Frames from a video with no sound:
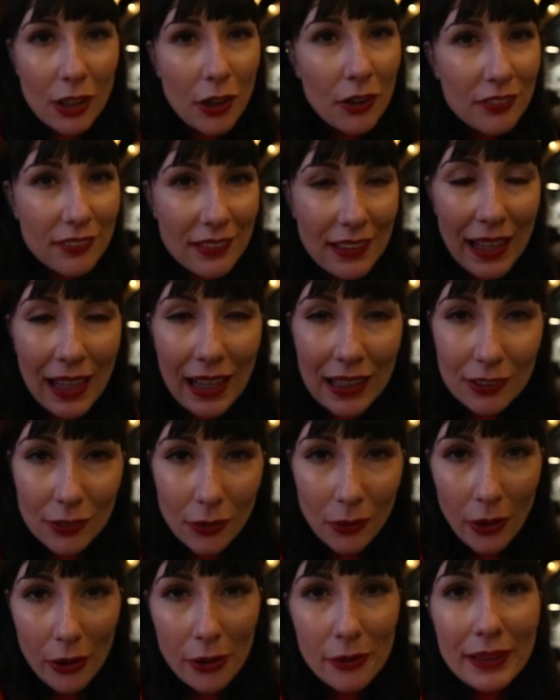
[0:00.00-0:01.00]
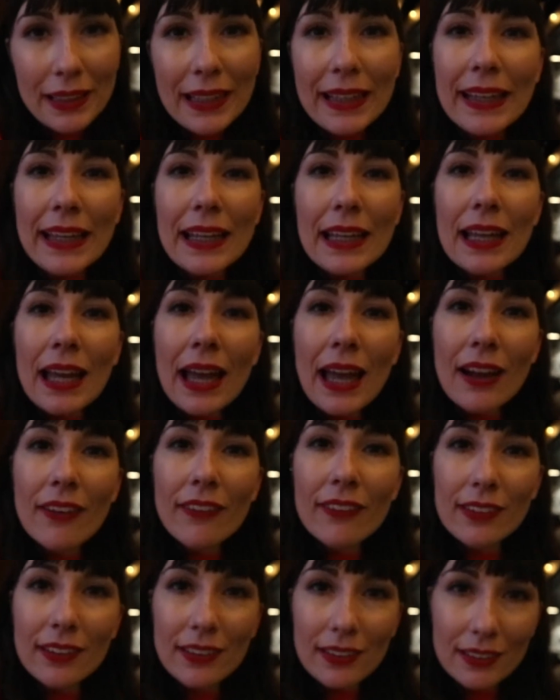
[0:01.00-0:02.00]
go to the adult only
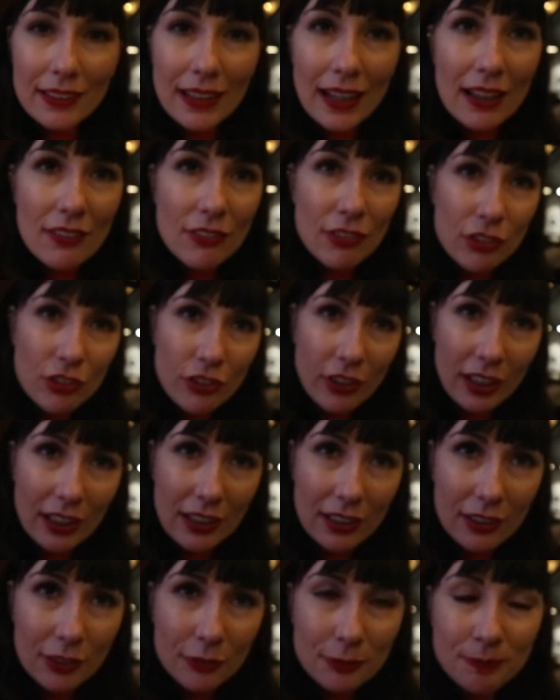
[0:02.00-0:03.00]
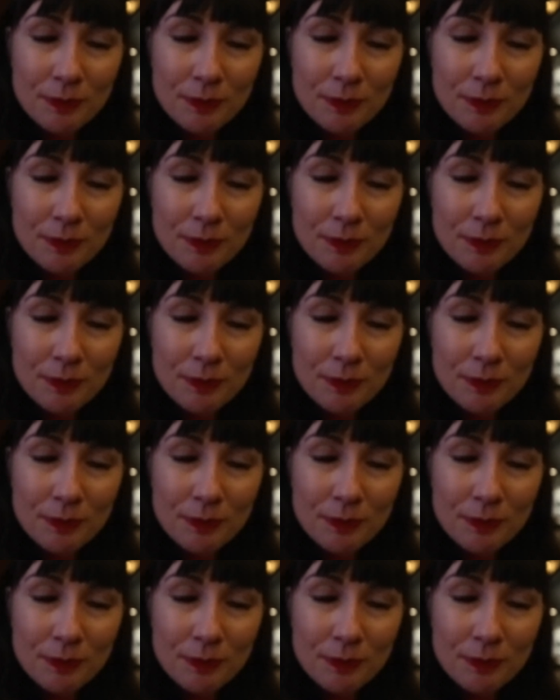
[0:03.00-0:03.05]
area and have a drink.